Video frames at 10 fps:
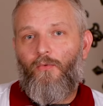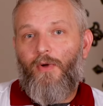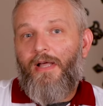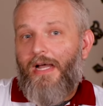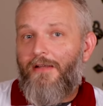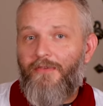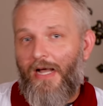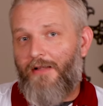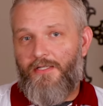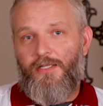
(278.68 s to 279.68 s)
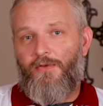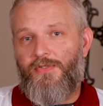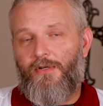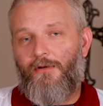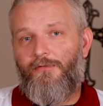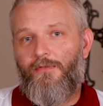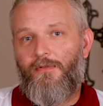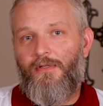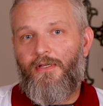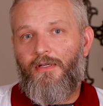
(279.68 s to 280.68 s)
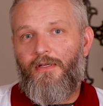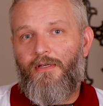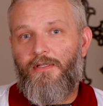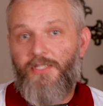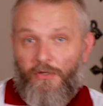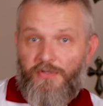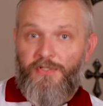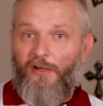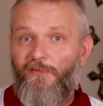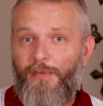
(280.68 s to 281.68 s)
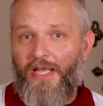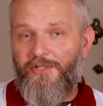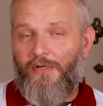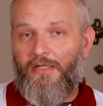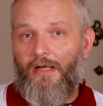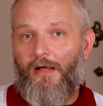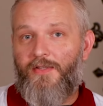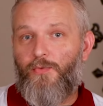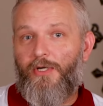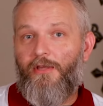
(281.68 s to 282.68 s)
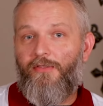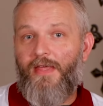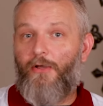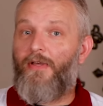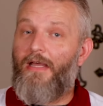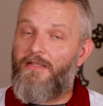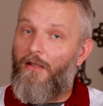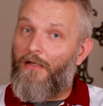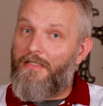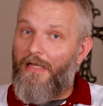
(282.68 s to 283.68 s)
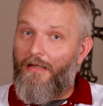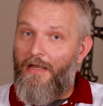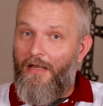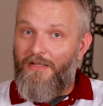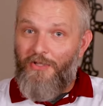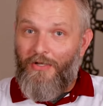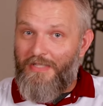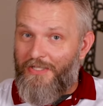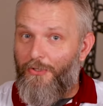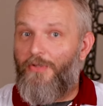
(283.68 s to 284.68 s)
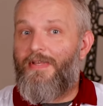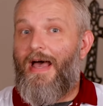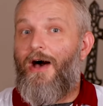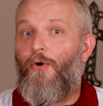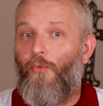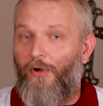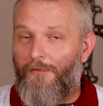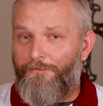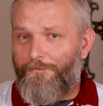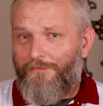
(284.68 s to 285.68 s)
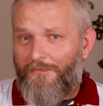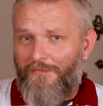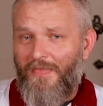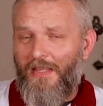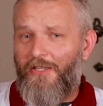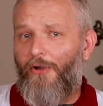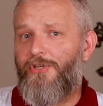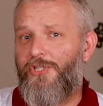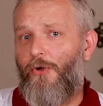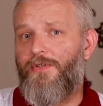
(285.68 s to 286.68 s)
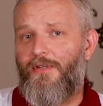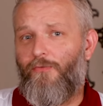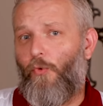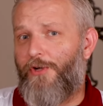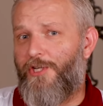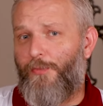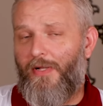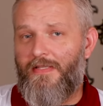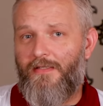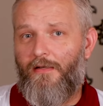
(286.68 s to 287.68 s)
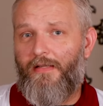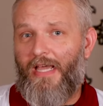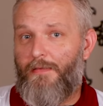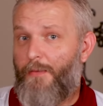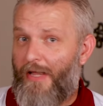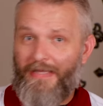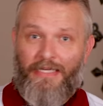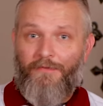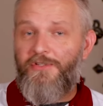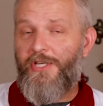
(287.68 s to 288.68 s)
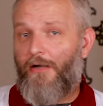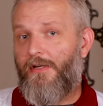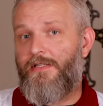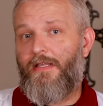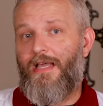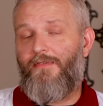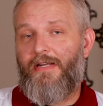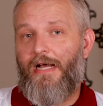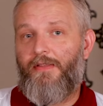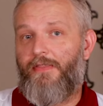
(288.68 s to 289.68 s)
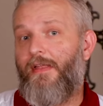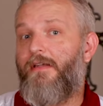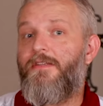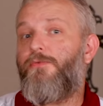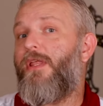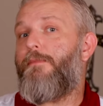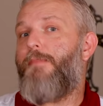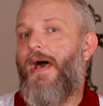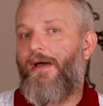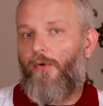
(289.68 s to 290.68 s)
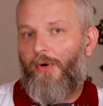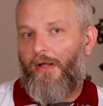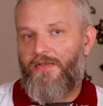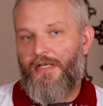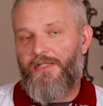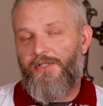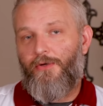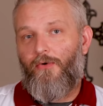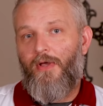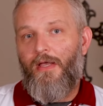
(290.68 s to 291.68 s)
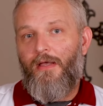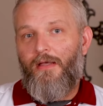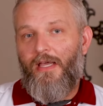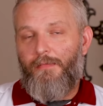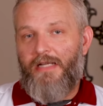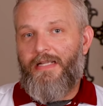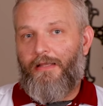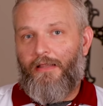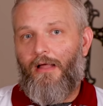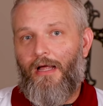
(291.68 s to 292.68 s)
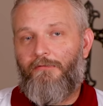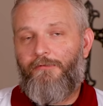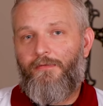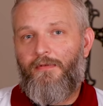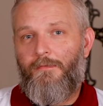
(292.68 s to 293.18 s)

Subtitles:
what kind of God do you serve? Do you serve patron gods where you think, okay, as long as I do those outward, you know, shows of worship on Sunday, and maybe I give generously every now and then it doesn't really matter what else I do in my daily life?